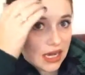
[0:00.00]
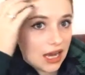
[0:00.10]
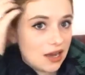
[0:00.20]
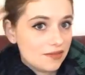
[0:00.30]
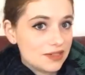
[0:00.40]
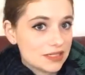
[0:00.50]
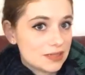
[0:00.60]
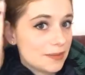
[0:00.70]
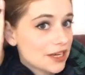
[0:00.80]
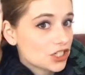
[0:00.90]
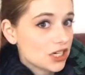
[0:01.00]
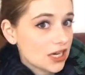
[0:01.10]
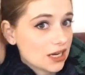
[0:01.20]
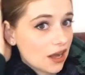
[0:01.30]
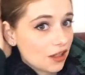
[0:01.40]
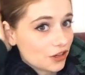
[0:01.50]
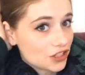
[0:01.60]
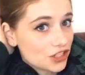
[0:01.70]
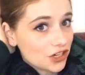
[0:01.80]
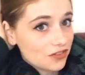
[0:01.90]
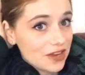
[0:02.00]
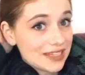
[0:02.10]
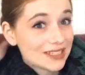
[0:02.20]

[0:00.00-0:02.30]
of dimension and color to your face.